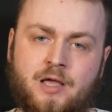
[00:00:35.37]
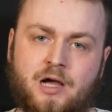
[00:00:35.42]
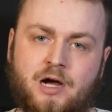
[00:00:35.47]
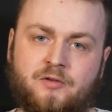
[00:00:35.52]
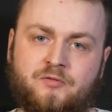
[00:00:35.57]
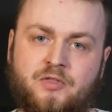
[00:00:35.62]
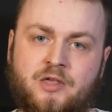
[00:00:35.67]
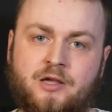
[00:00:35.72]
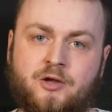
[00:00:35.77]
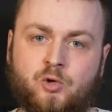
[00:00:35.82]

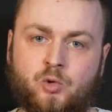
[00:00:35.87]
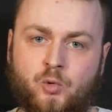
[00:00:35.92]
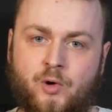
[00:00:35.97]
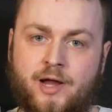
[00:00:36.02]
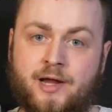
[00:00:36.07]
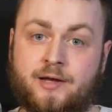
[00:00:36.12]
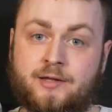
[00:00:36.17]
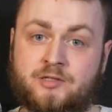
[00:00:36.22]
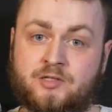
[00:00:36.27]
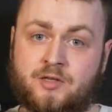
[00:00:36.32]
of the
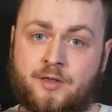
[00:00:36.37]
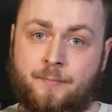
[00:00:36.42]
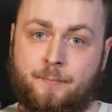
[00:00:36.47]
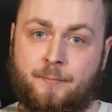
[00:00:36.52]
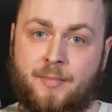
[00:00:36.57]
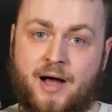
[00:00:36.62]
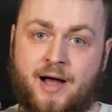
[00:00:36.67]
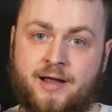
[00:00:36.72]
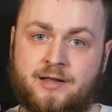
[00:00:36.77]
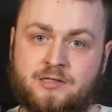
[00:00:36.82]
greatest
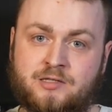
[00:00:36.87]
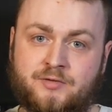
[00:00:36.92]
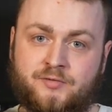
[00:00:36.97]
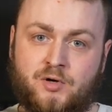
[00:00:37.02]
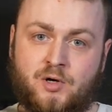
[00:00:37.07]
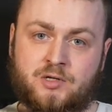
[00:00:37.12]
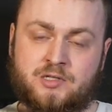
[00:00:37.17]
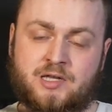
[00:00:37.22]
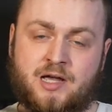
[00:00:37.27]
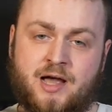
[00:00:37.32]
minds of
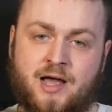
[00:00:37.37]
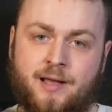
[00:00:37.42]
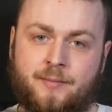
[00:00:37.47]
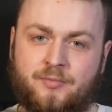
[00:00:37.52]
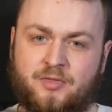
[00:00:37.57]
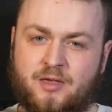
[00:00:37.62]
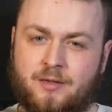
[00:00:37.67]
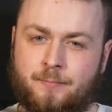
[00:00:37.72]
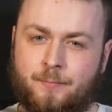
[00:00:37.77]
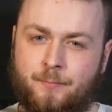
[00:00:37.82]
all
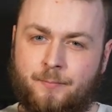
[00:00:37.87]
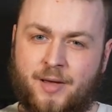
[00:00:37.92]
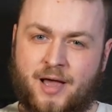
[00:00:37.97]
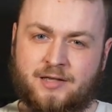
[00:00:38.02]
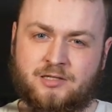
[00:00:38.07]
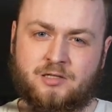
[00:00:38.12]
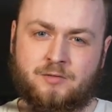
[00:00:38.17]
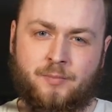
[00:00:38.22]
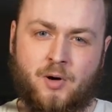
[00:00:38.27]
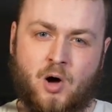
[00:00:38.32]
time, the
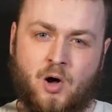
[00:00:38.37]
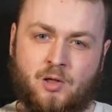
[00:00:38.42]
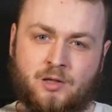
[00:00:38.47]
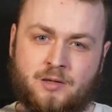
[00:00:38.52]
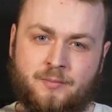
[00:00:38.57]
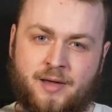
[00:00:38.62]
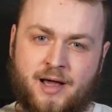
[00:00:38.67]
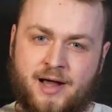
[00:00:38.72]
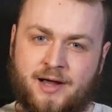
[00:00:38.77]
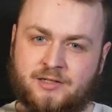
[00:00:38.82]
best
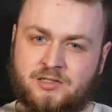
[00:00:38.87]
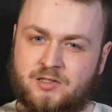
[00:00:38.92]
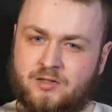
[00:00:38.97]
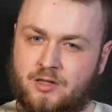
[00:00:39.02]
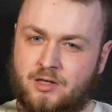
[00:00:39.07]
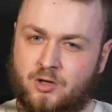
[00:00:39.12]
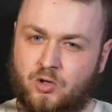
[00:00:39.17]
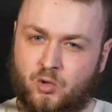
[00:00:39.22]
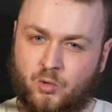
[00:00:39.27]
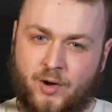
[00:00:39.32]
polymaths,
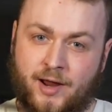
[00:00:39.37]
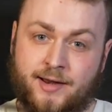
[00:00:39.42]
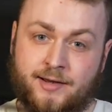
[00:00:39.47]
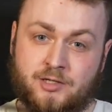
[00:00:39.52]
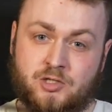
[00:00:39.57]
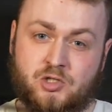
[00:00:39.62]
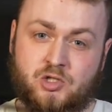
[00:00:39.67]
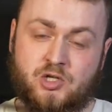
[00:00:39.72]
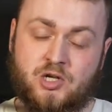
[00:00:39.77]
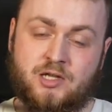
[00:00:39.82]
the
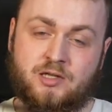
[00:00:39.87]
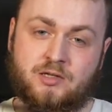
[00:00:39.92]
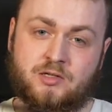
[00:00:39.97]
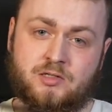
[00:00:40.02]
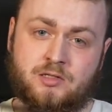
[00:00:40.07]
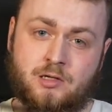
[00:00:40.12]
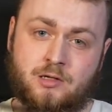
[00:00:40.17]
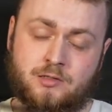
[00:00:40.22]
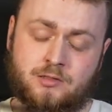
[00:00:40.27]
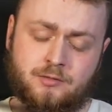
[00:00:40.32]
greatest
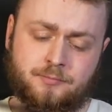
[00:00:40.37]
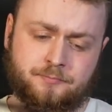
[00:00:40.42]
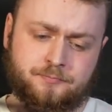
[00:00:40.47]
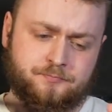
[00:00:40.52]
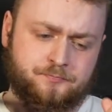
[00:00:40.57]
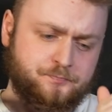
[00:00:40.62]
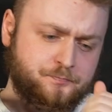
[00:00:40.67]
geniuses,